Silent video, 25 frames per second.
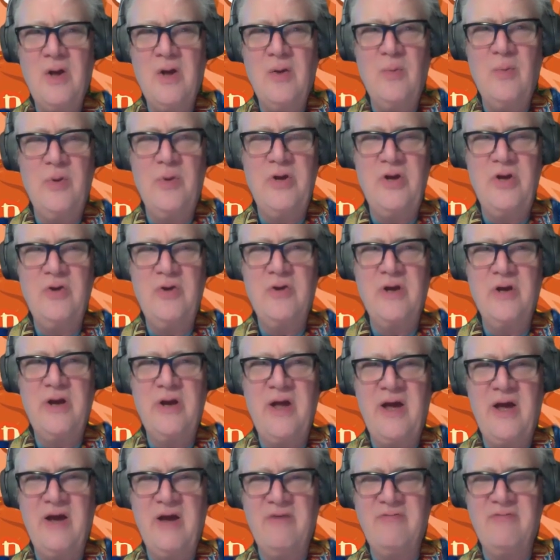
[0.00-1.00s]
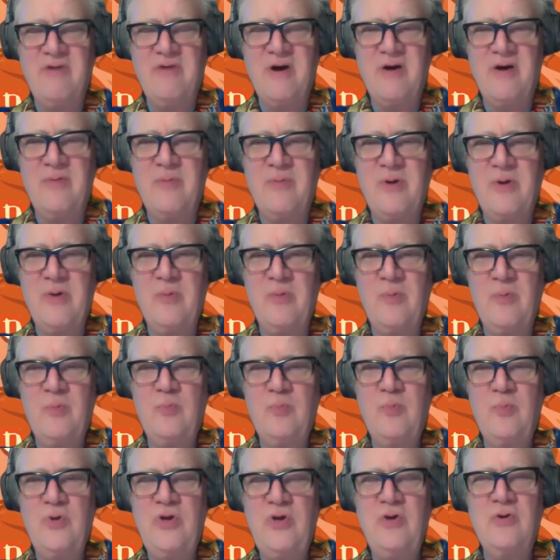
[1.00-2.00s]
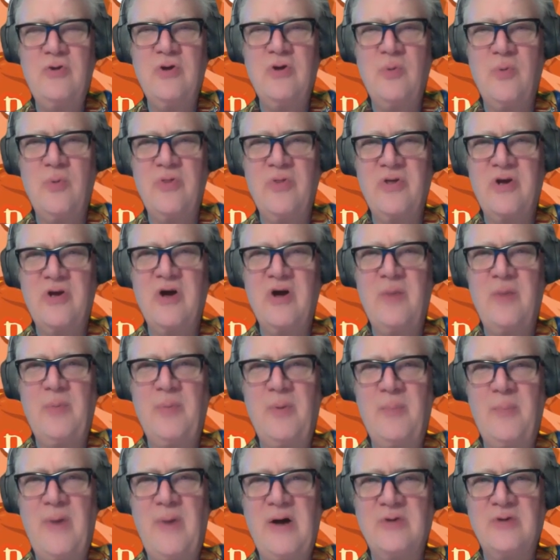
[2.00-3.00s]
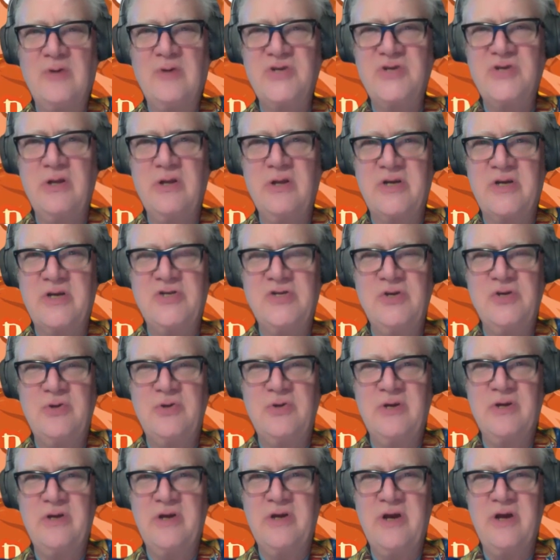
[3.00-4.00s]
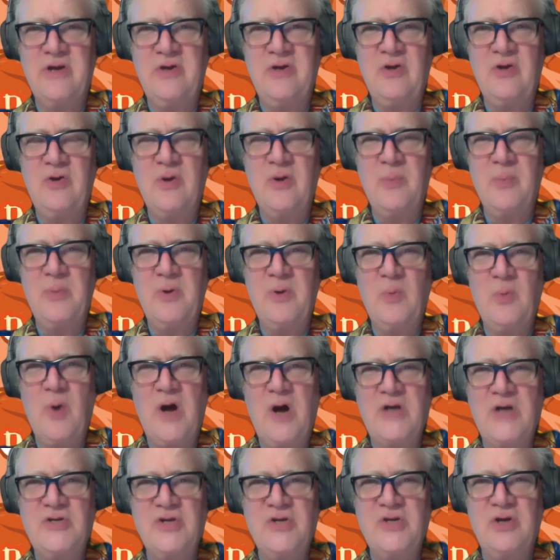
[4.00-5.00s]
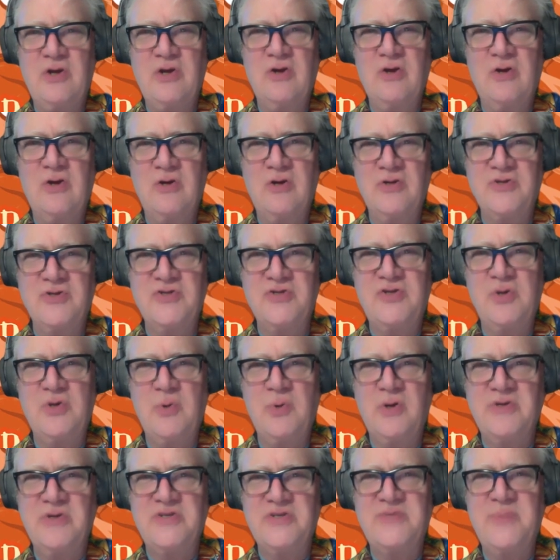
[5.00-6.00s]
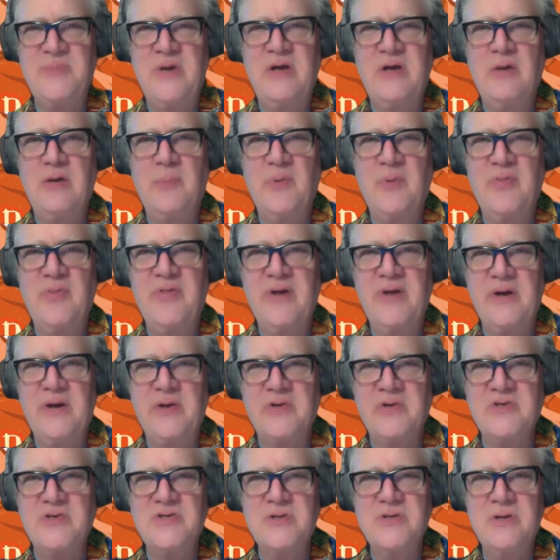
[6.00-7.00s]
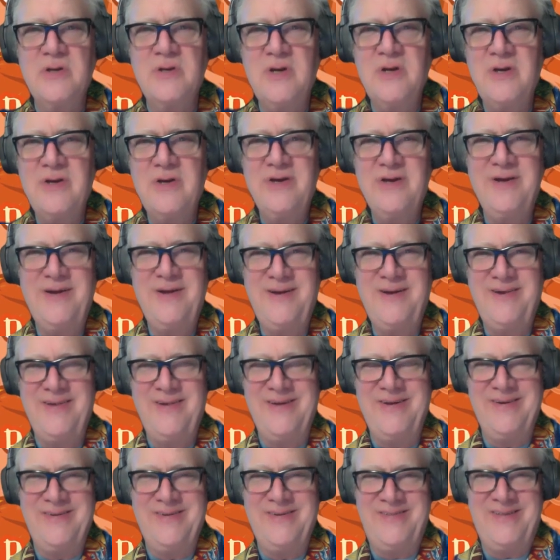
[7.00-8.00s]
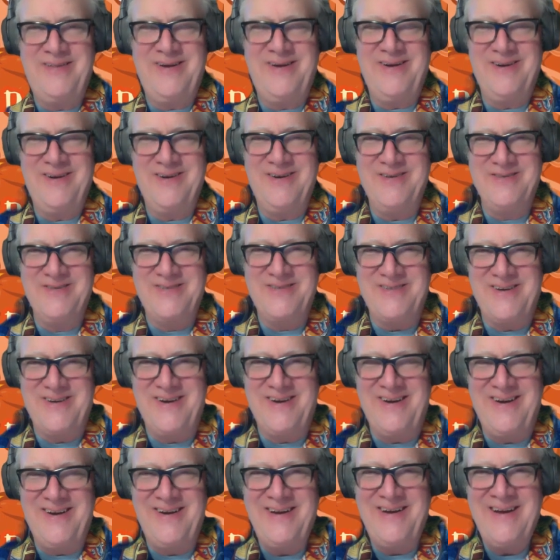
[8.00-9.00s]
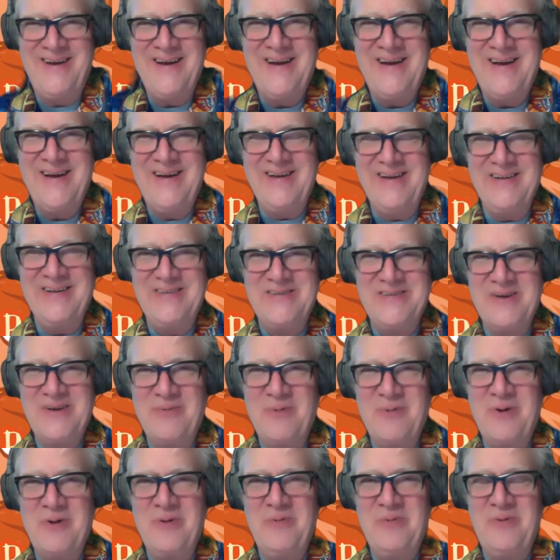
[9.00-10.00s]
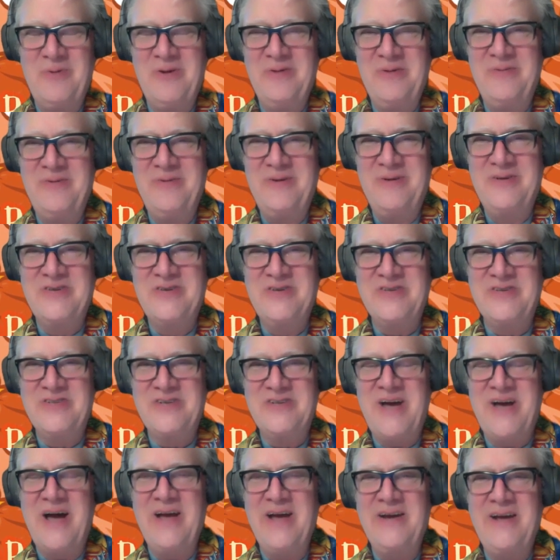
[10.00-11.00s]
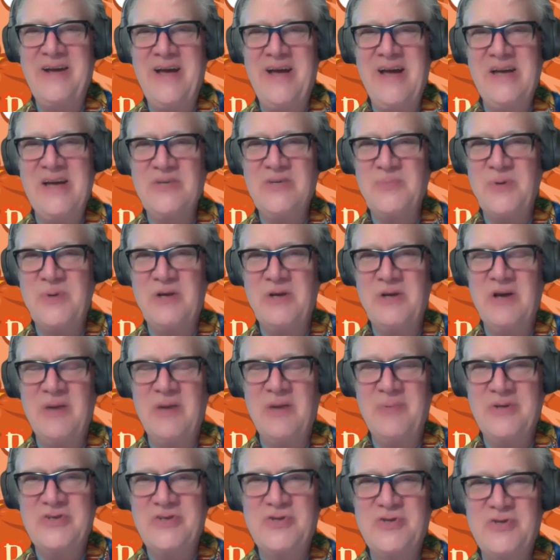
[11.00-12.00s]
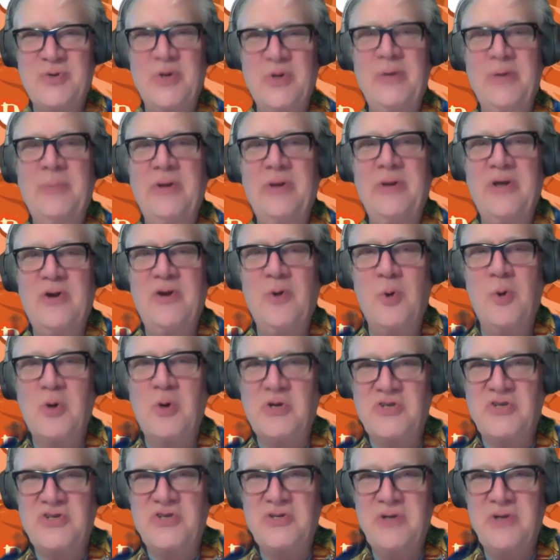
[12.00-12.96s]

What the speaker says: When you can have when you can with a couple mouse clicks you can be watching girls do unspeakable things. There's it's a where the society has become extremely coarse.